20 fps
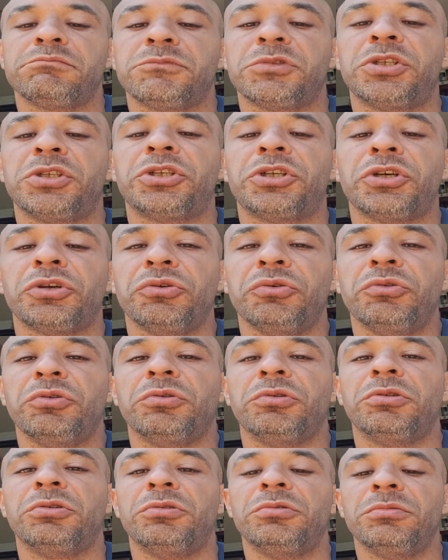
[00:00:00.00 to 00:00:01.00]

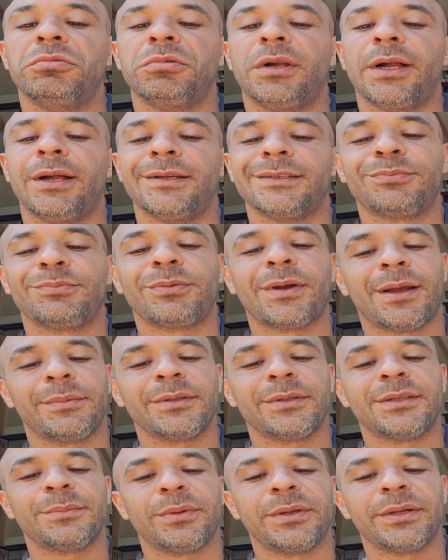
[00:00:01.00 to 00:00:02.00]
Cool. It's probably
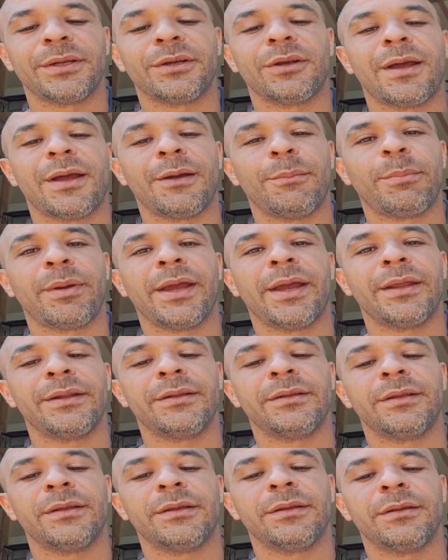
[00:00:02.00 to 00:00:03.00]
depending on how bad
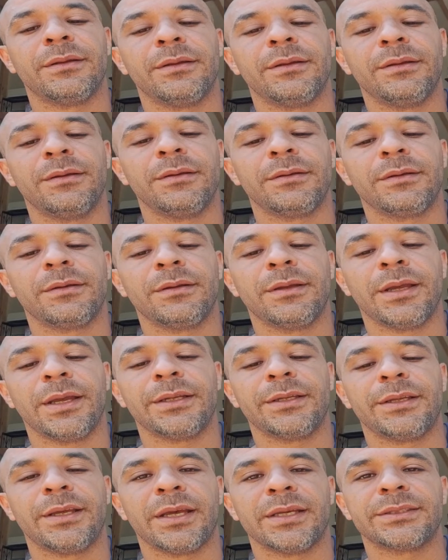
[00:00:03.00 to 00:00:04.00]
the head
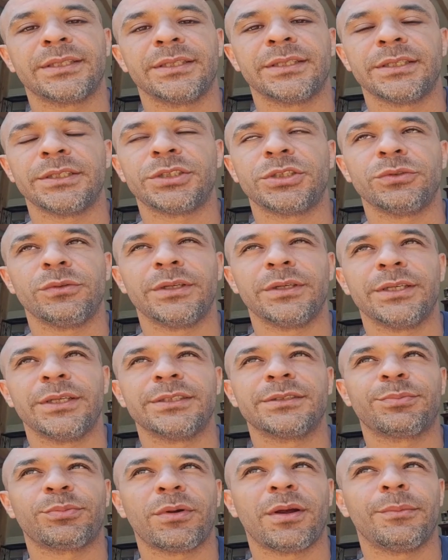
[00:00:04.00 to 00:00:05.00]
gasket issue is,
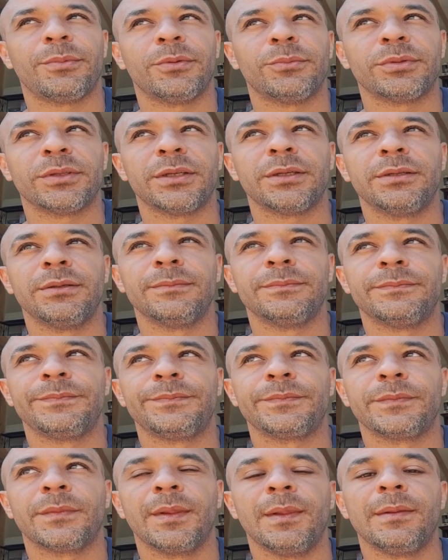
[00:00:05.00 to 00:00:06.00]
probably.
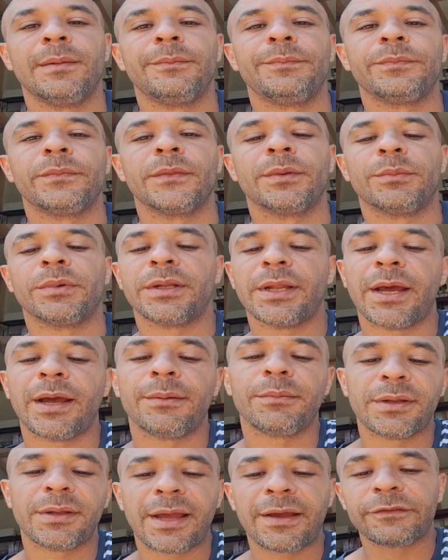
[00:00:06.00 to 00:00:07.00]
But now I'm
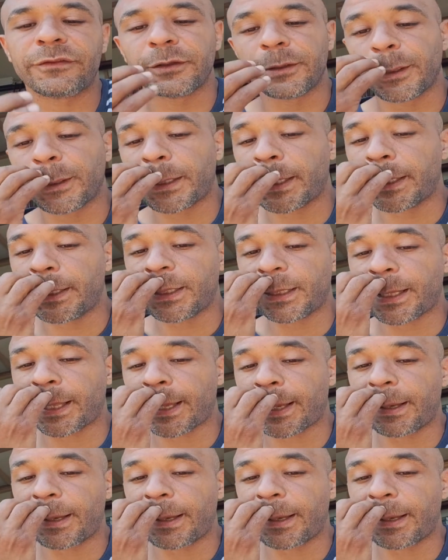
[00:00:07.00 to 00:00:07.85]
gonna have to look into that.